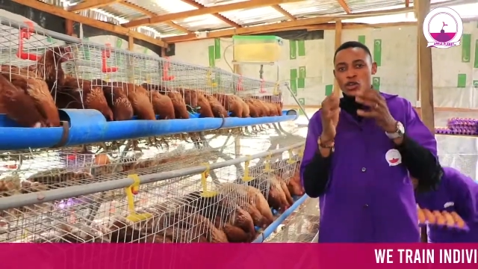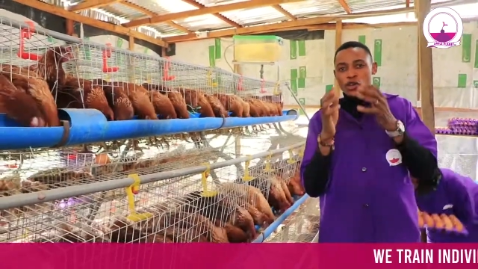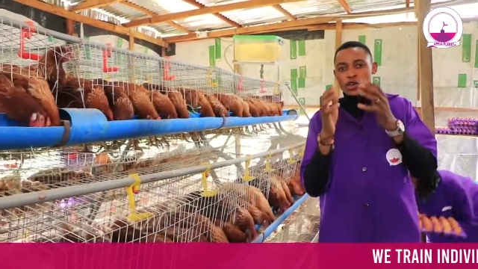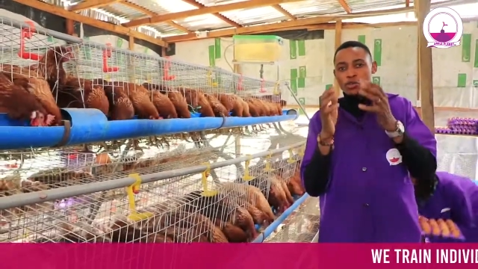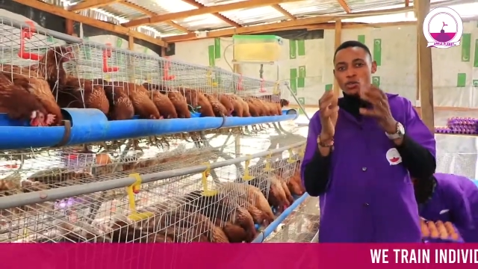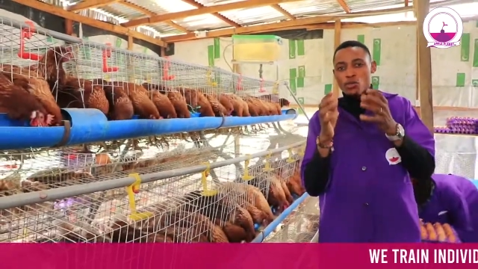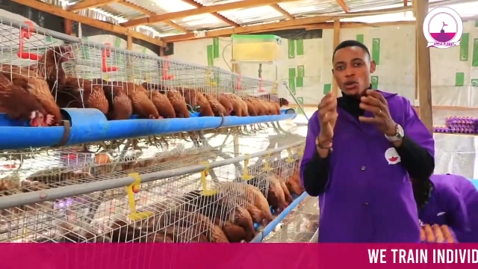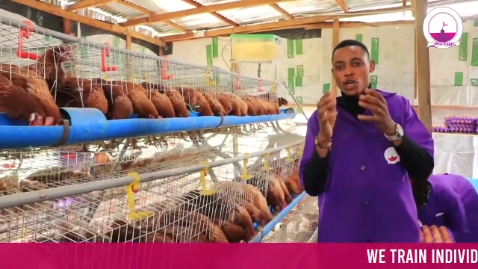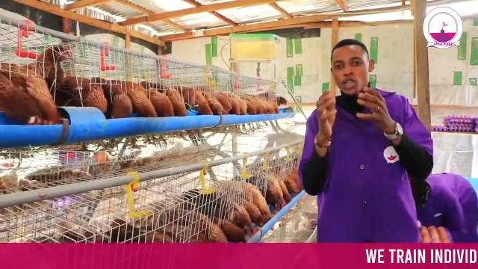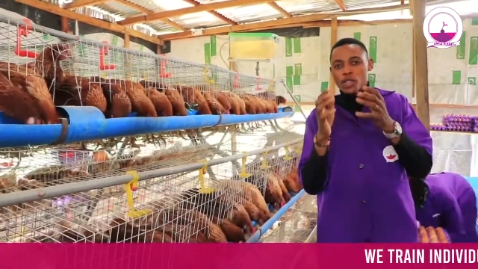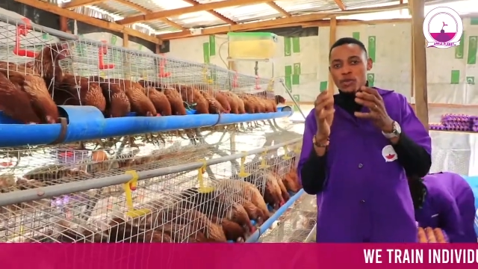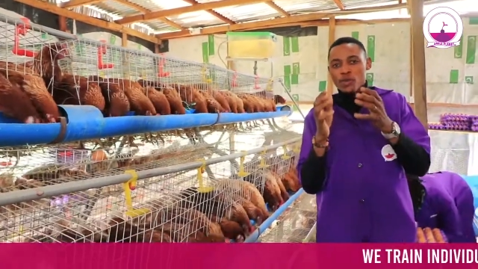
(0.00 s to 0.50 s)
You
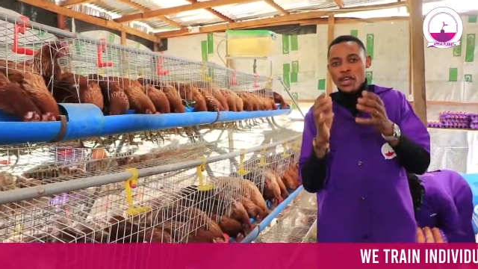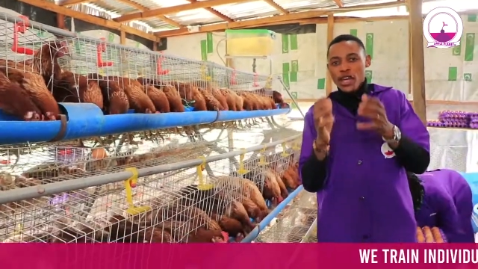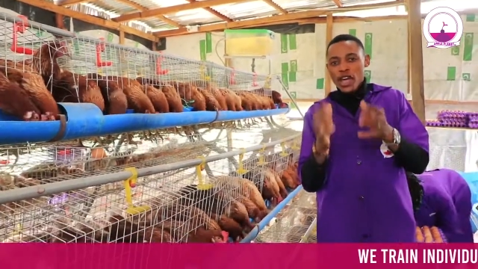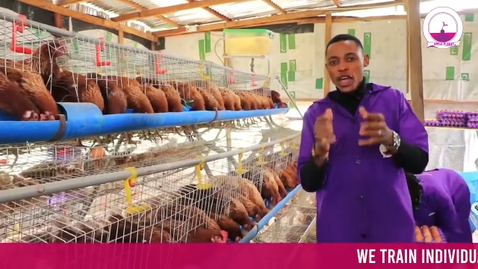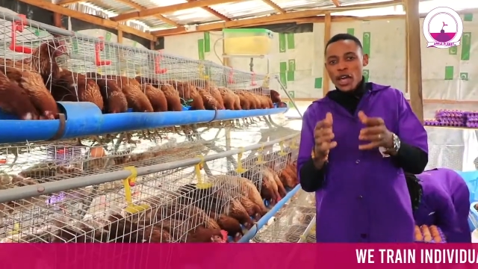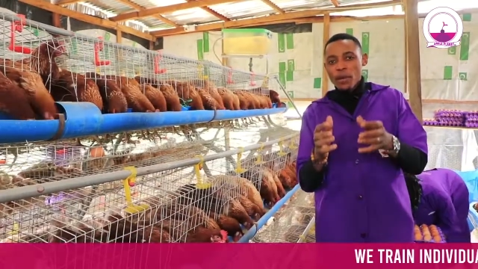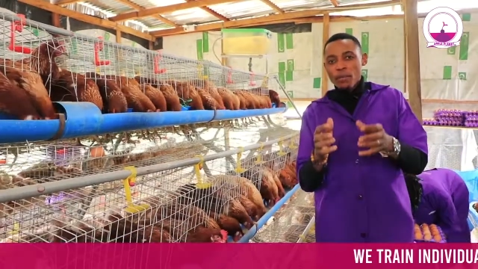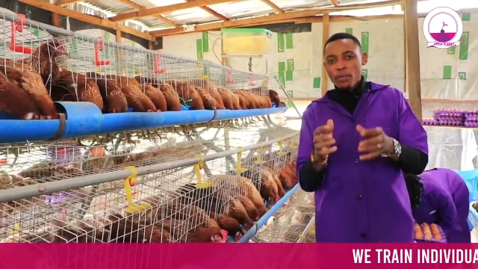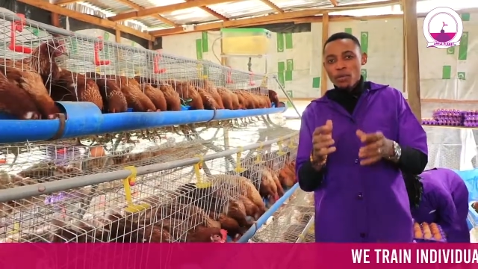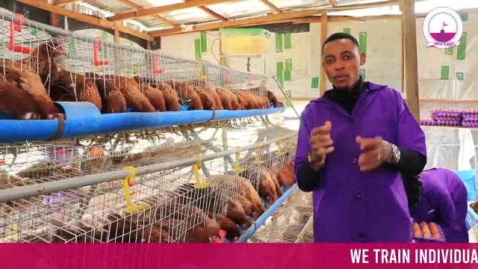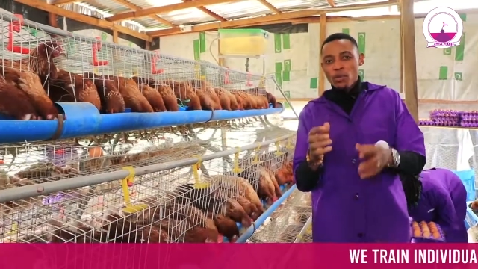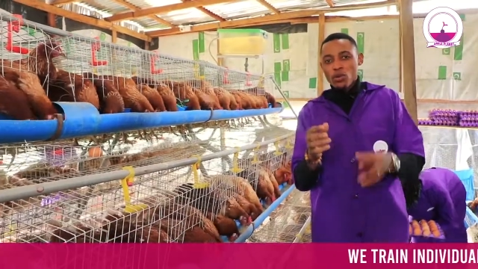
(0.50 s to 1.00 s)
must be
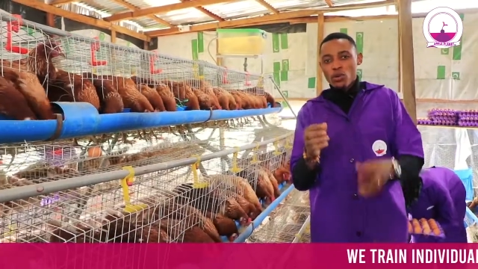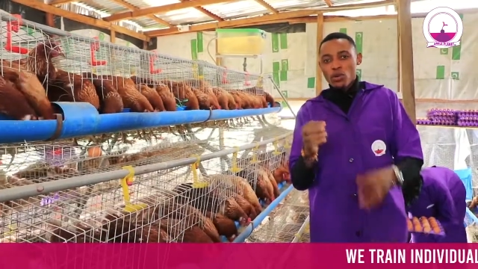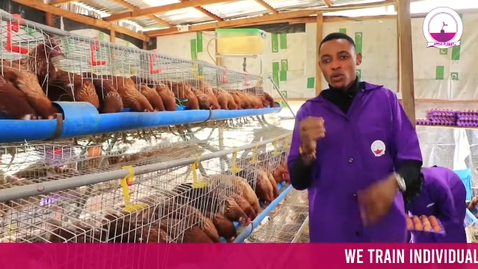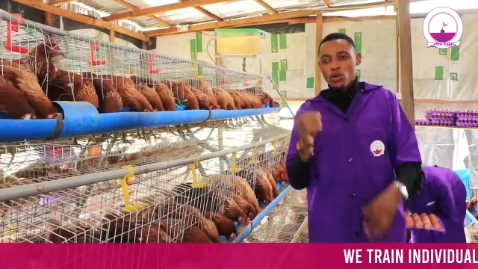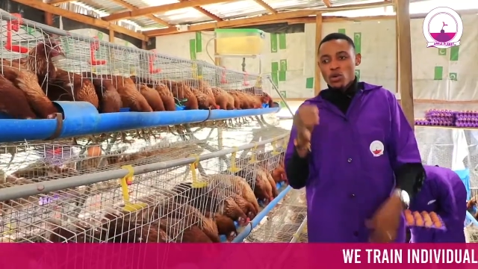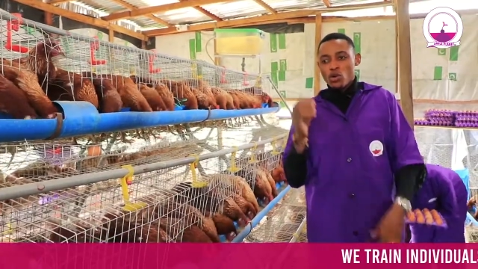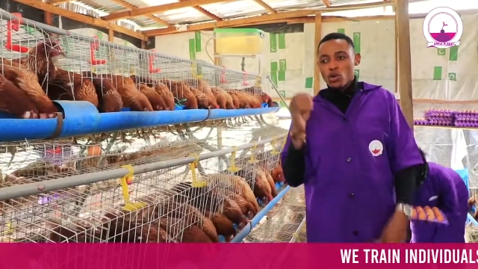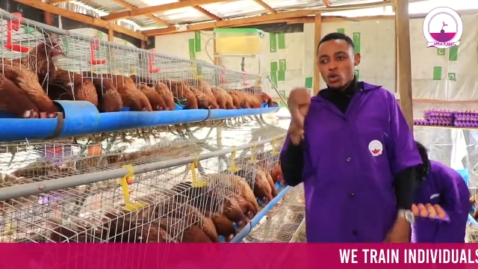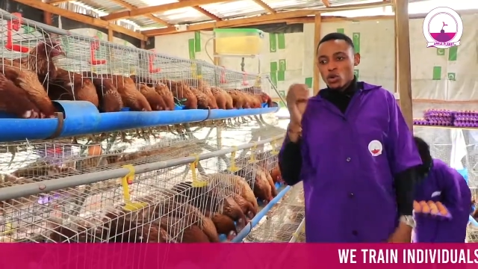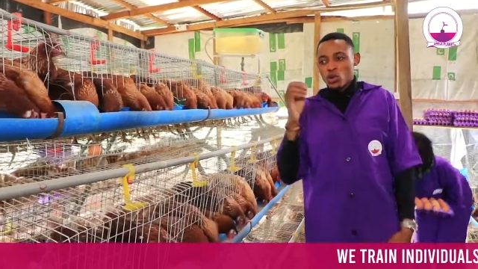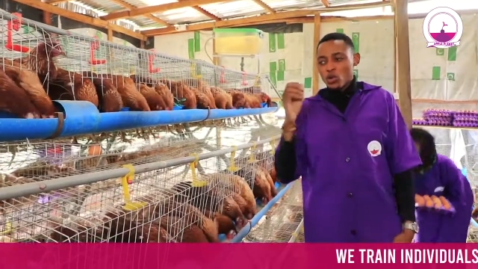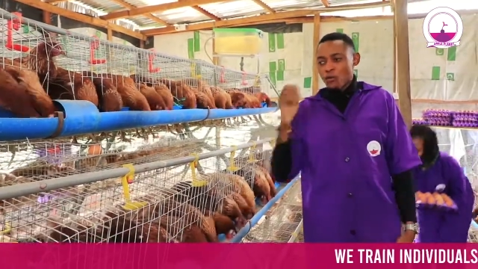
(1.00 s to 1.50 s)
able
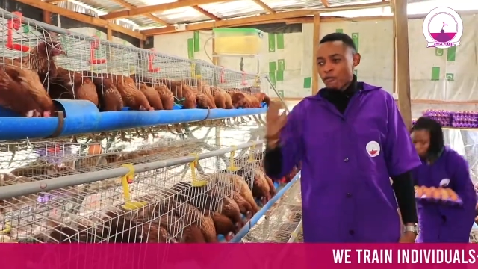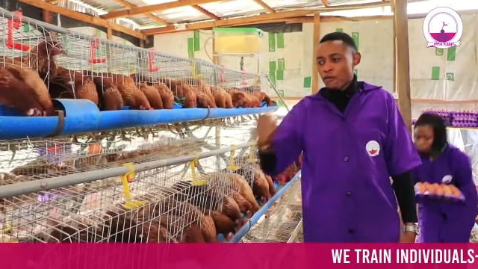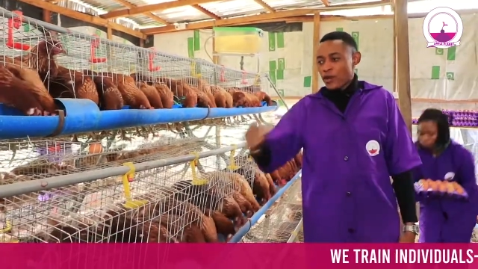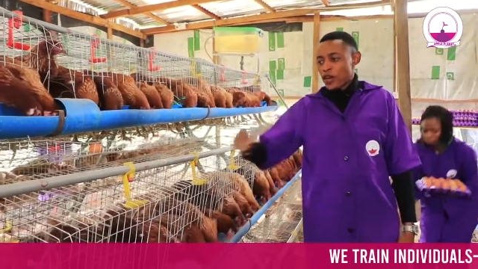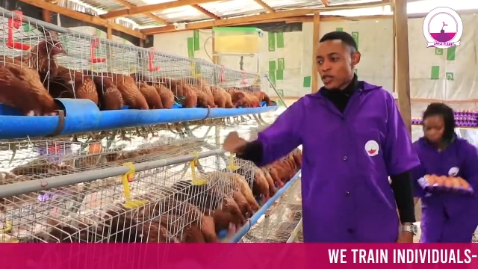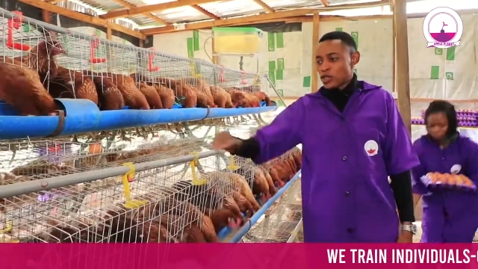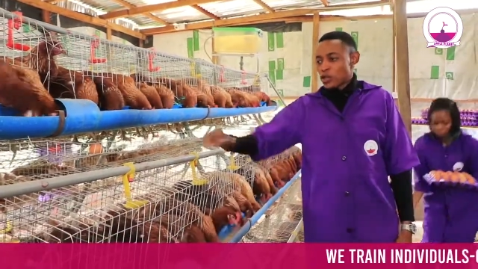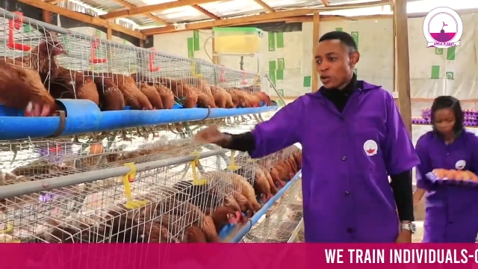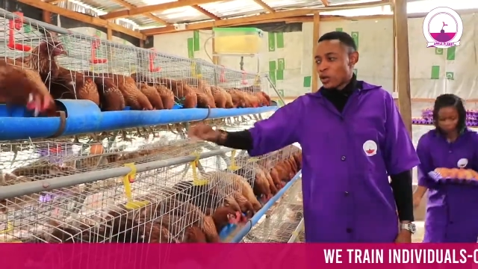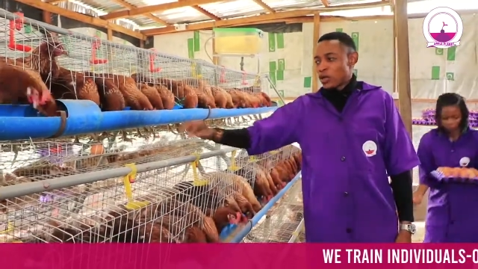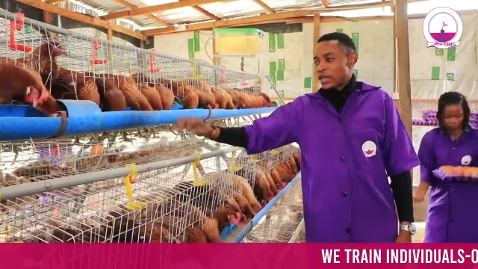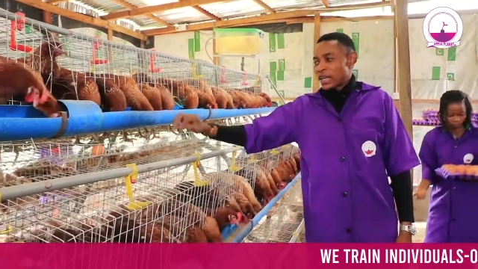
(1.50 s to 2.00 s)
to
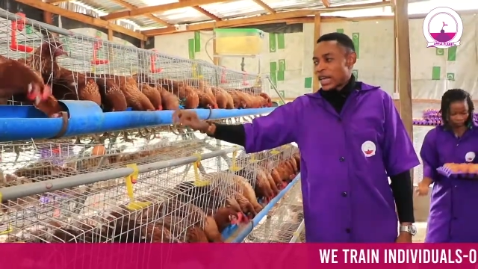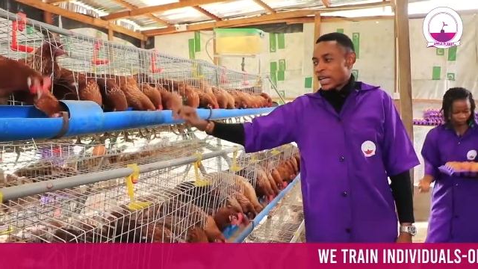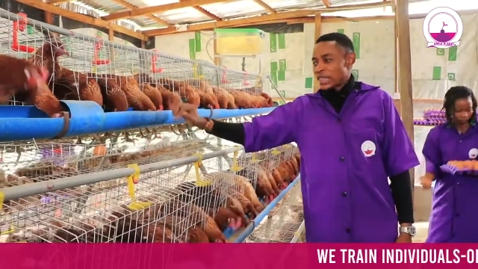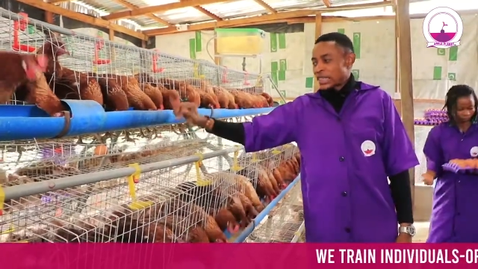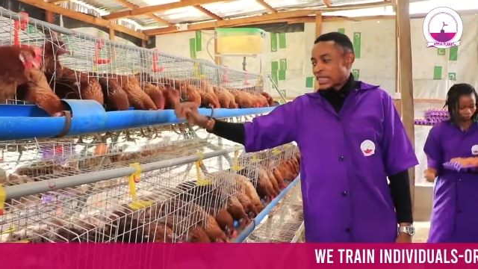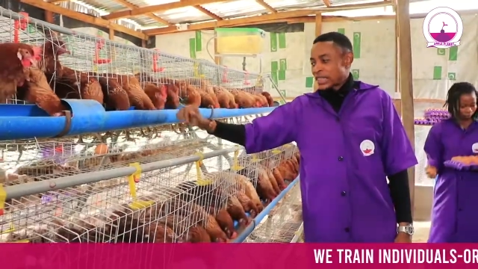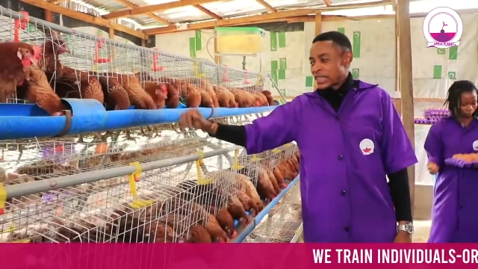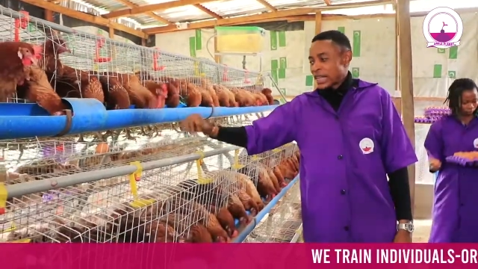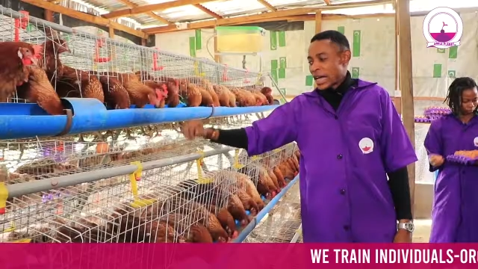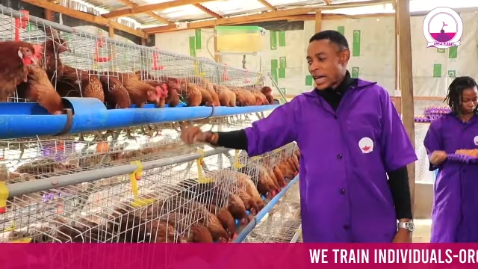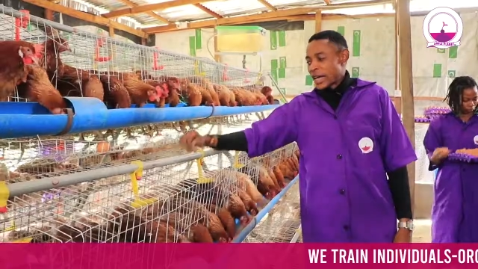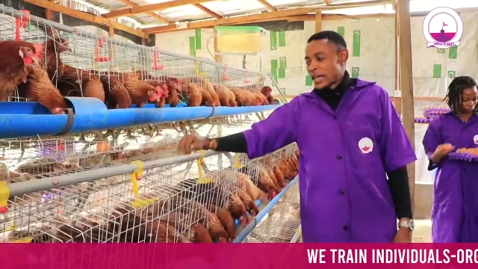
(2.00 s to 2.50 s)
first
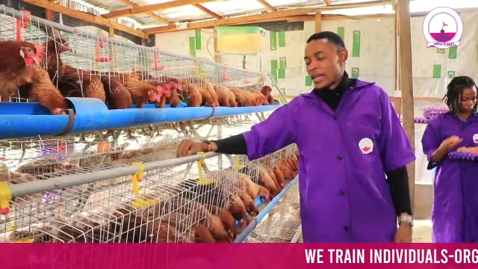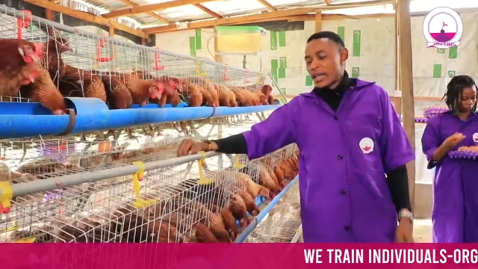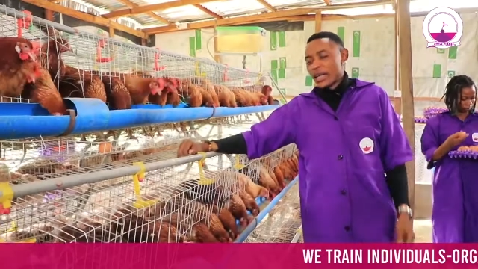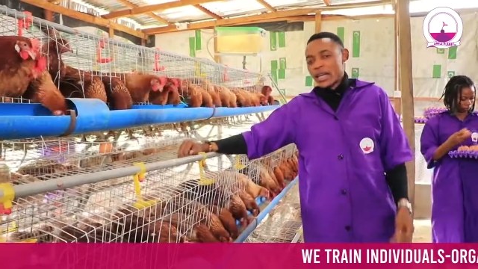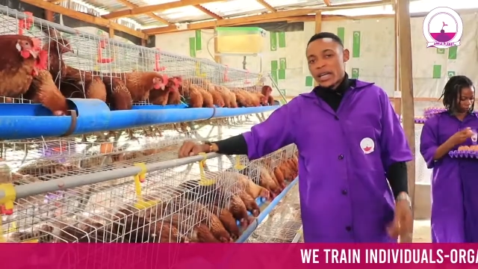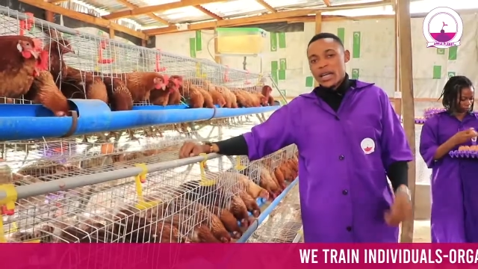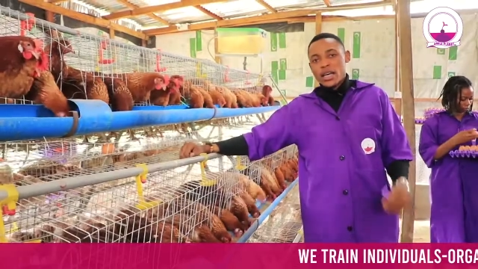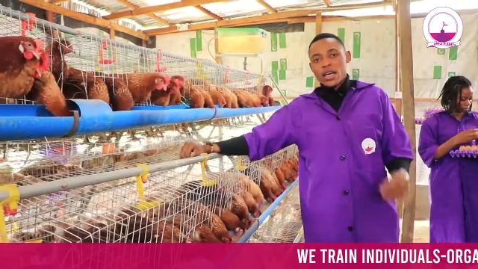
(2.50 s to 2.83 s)
understand